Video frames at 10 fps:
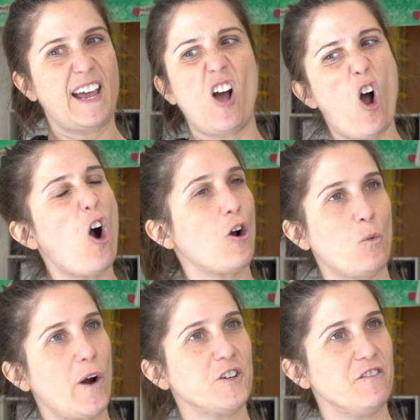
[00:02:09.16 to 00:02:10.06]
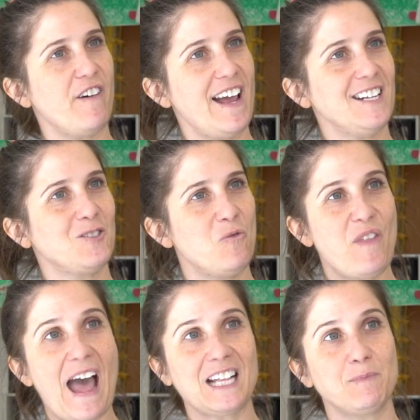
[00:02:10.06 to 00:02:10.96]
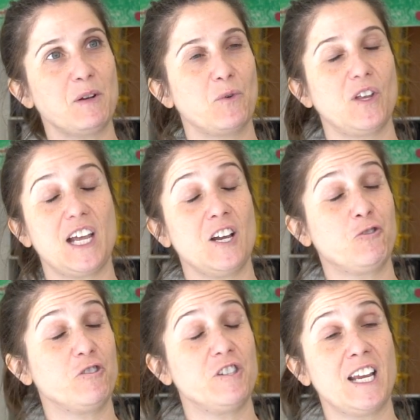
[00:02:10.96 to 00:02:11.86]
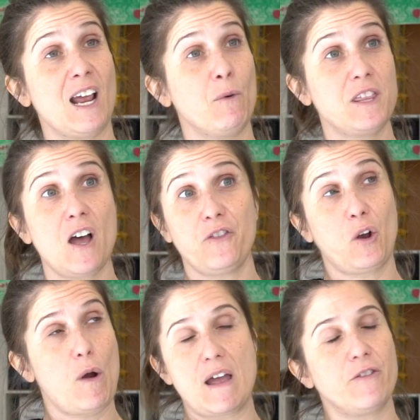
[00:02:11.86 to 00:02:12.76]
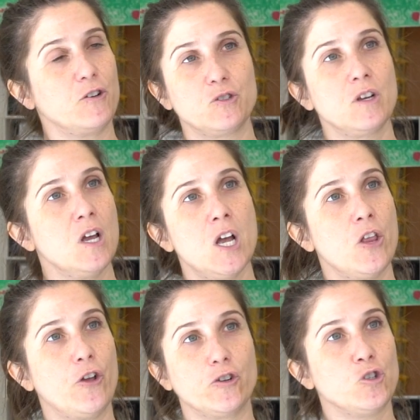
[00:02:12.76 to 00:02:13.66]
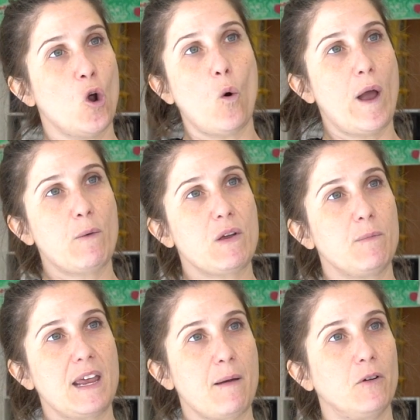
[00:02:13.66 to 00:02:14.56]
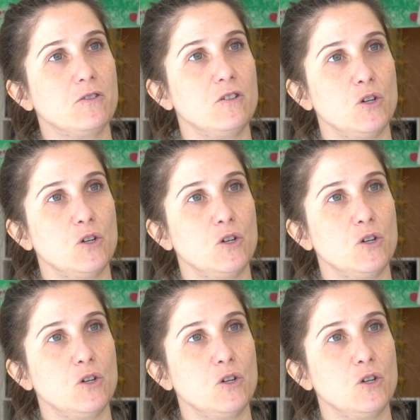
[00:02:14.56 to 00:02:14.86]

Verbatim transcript: like a hardware device. So that's been really interesting. And without the grant, there's, there's no way we'd be able to